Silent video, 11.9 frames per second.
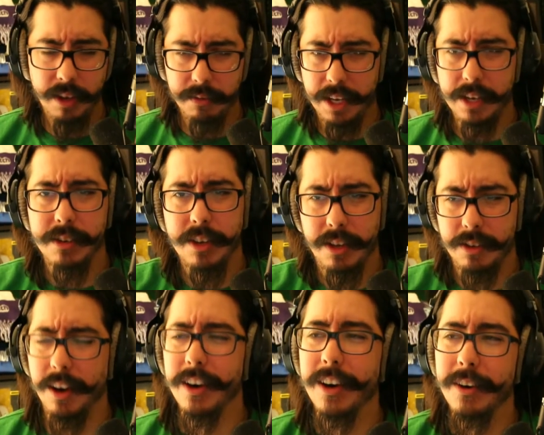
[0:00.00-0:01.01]

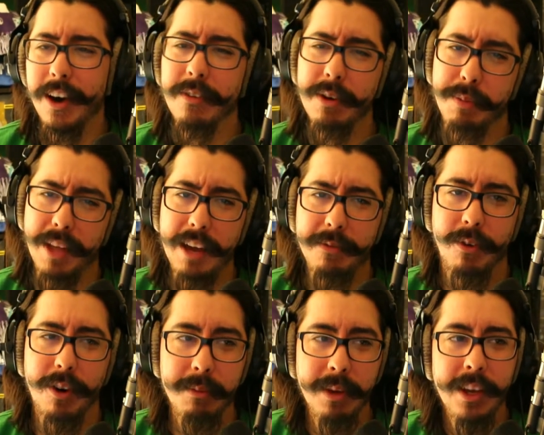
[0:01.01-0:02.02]
a
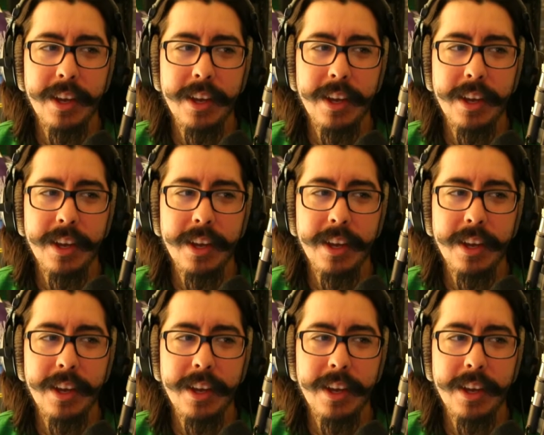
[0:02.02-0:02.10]
platform,